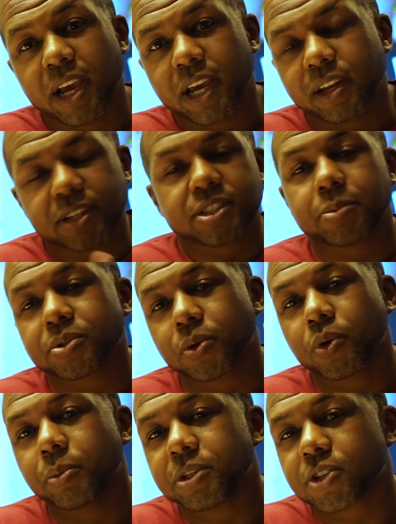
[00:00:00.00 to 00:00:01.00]
And in this episode,
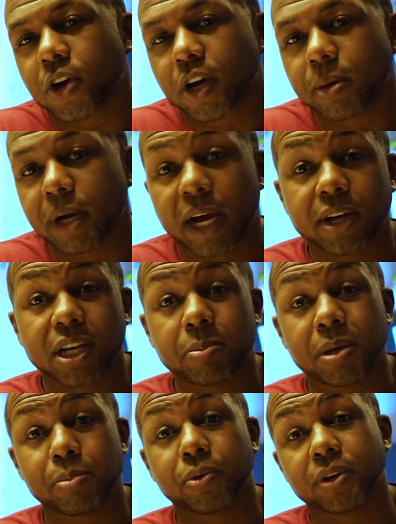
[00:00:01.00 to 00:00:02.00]
we're going to be talking about how to get
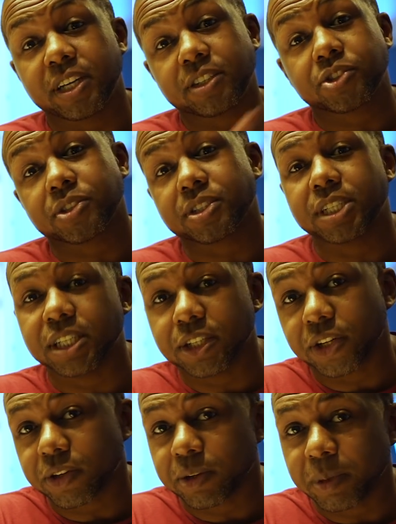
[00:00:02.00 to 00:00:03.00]
people interested in
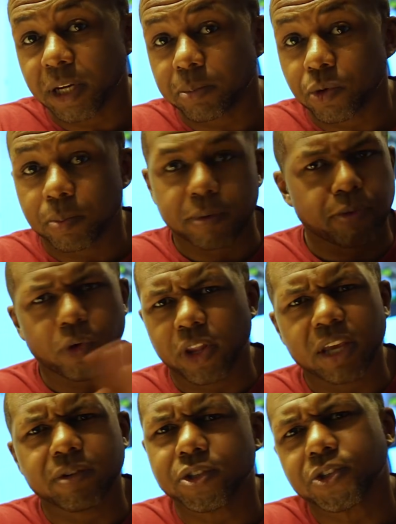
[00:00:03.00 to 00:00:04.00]
your meetup group before
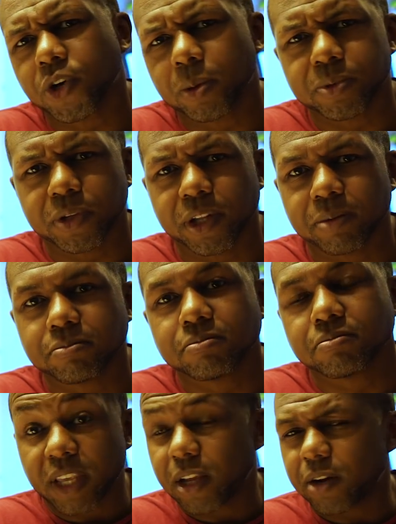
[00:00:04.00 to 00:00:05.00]
they even show up to them.
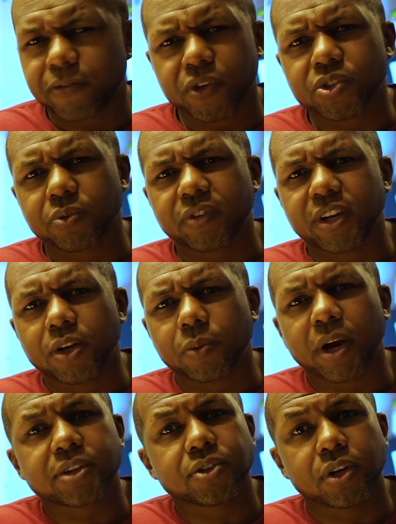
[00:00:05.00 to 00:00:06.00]
In a future video,
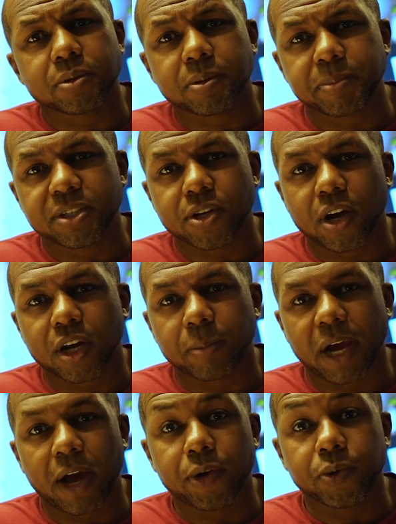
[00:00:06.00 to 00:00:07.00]
we're actually going to be talking
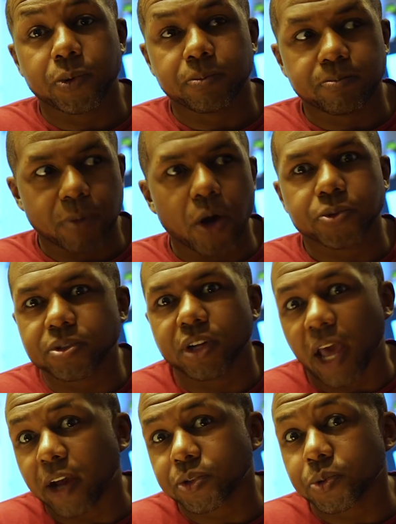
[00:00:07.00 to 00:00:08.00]
about how to host
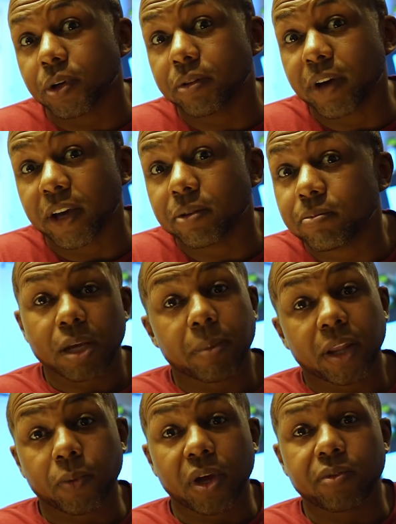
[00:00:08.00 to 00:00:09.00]
an actual event. And
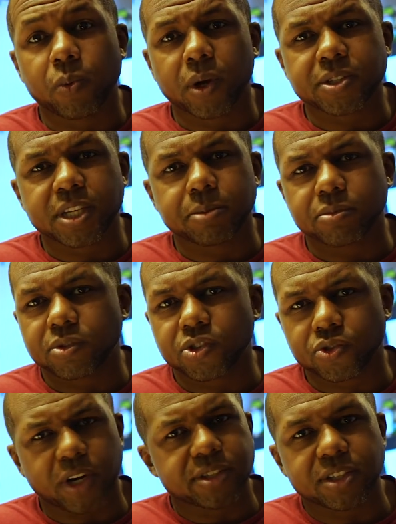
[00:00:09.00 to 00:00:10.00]
by the way, if you want to skip
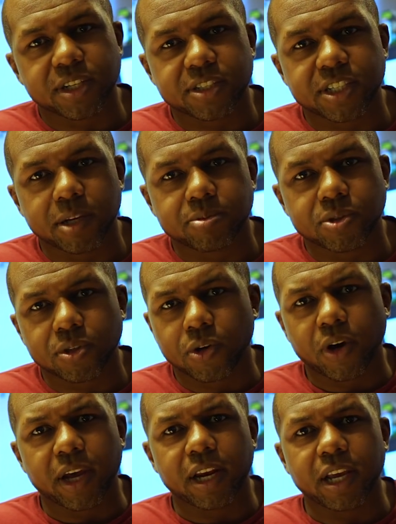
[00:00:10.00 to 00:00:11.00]
straight to the tips, you can
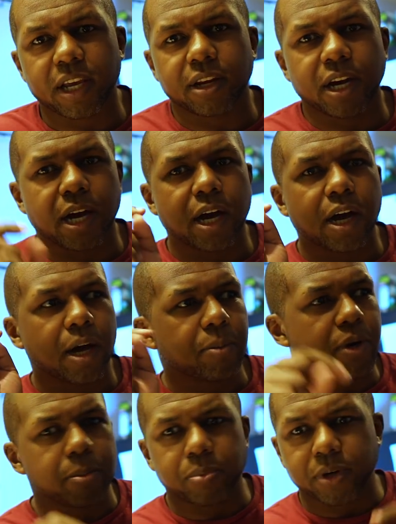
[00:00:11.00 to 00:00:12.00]
go ahead and hit, I'm
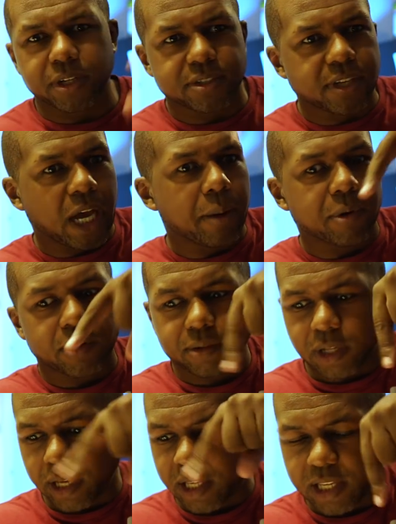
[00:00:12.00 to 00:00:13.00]
going to put a timer
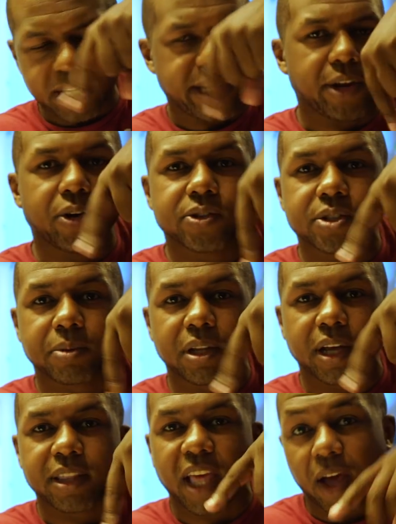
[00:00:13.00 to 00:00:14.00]
like here or something
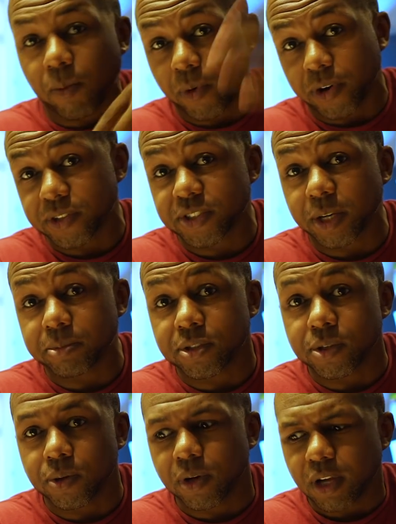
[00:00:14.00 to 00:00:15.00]
like that where to skip
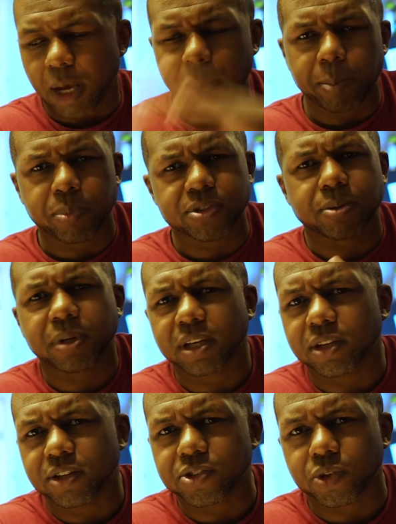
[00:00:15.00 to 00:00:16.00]
to. I might put something
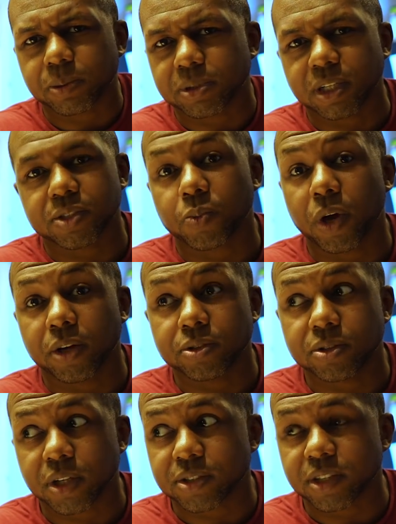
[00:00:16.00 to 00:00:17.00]
in the description as well,
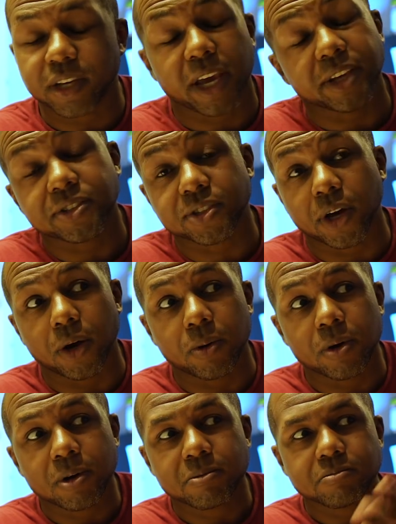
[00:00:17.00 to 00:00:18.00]
just in case, so
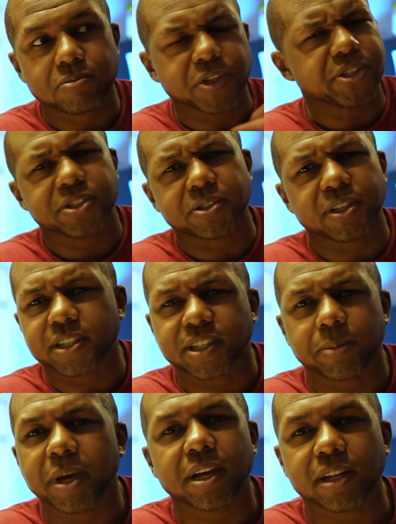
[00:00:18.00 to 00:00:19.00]
you could just click
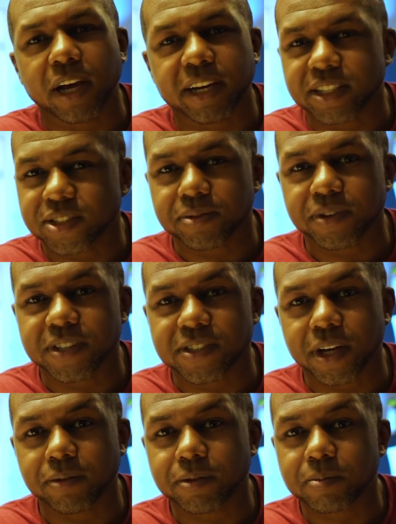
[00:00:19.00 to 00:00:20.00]
that and make it a lot easier for
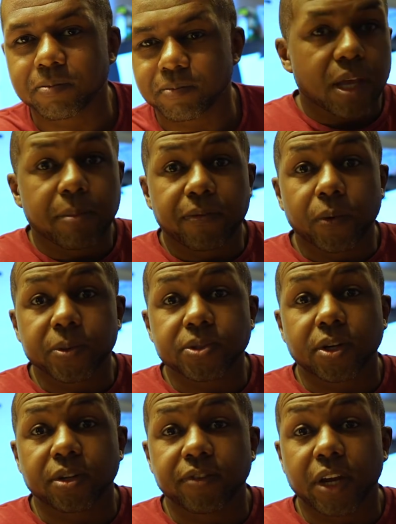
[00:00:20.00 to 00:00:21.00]
yourself. And before we
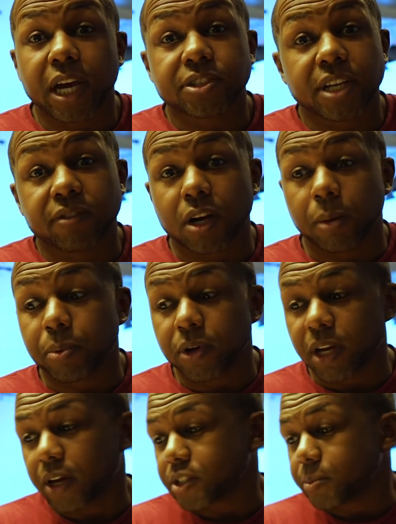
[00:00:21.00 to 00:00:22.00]
start the video, I actually have a couple
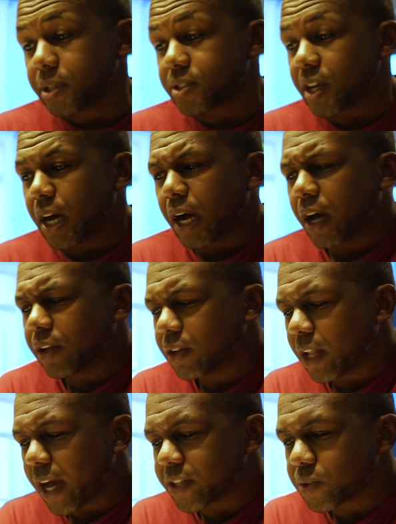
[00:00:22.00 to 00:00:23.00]
of announcements.
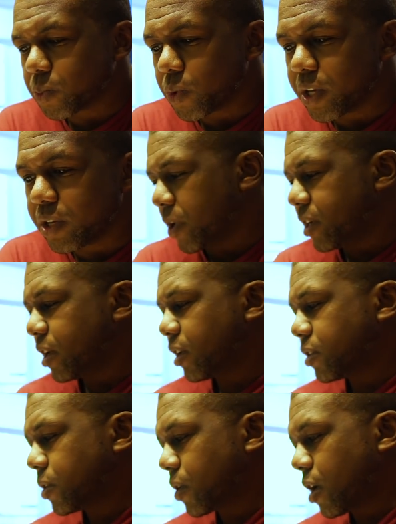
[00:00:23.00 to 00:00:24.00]
Last week, we did a
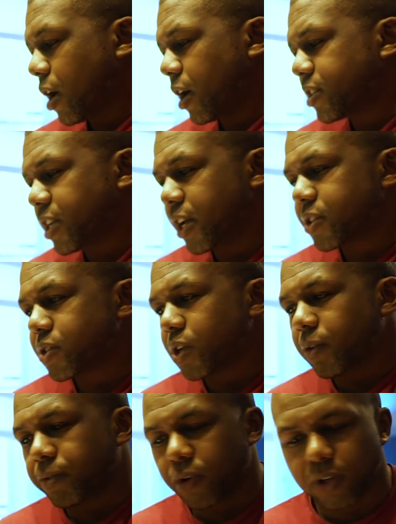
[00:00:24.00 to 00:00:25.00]
little
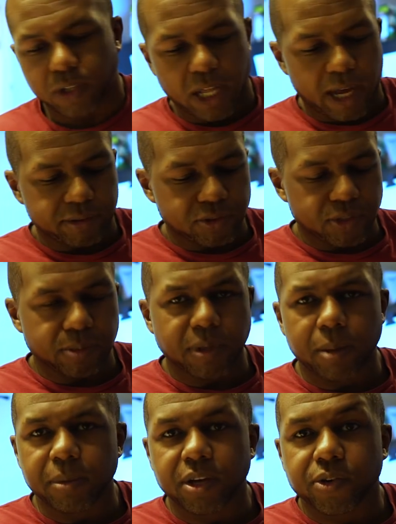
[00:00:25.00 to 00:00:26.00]
contest for a live stream
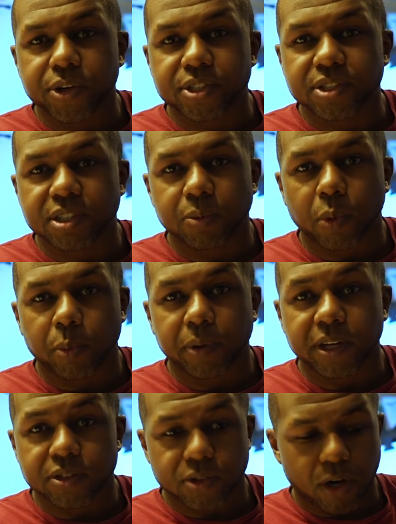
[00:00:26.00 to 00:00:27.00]
that me and Christian did where we're
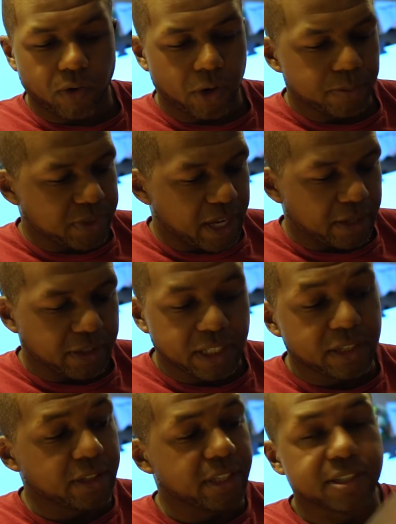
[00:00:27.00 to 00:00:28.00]
playing Star Realms, and
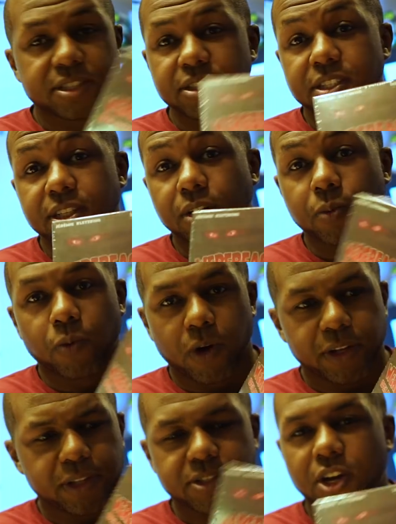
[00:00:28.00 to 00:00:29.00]
Leland Steele
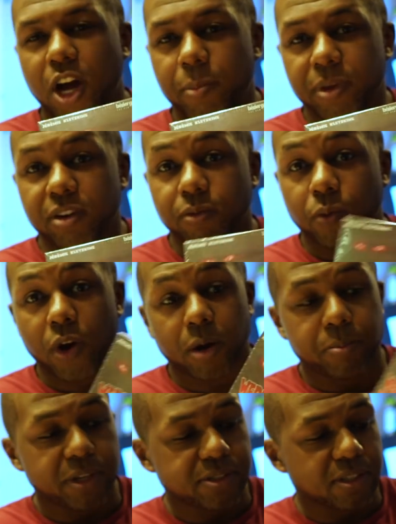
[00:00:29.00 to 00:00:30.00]
won this copy of
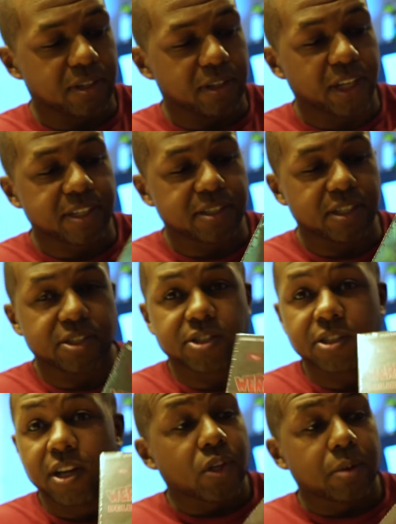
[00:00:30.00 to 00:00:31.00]
Where Beast the Deluxe
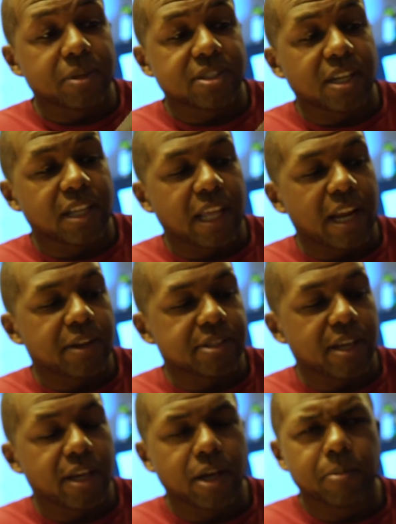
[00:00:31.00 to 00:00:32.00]
Edition. So I'm gonna be sending that out
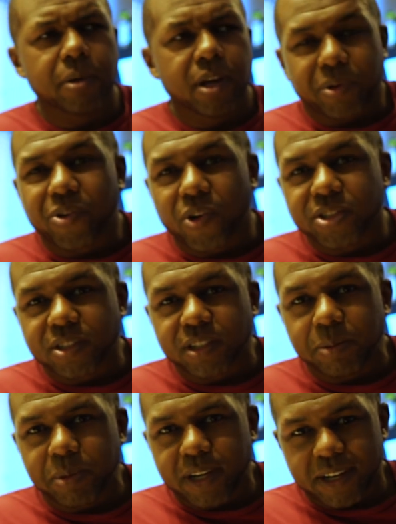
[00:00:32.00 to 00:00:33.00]
to him,
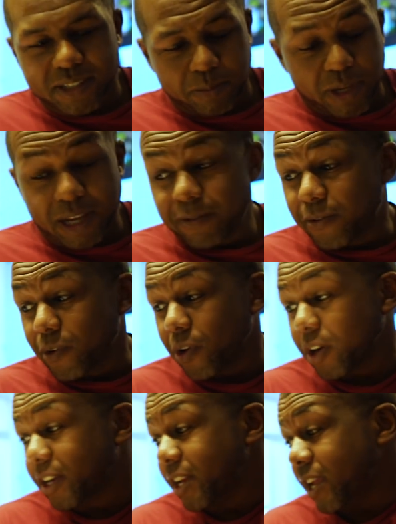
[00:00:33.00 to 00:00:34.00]
begrudgingly because I'm paying
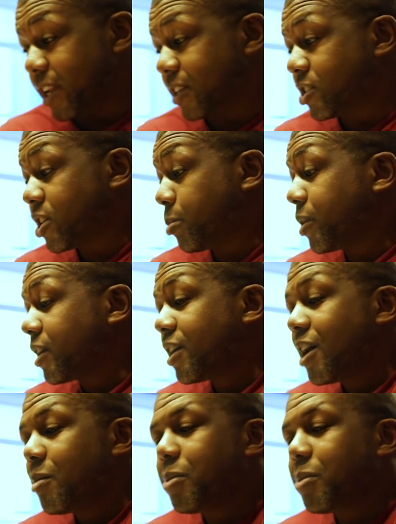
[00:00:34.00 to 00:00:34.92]
for Canadian shipping.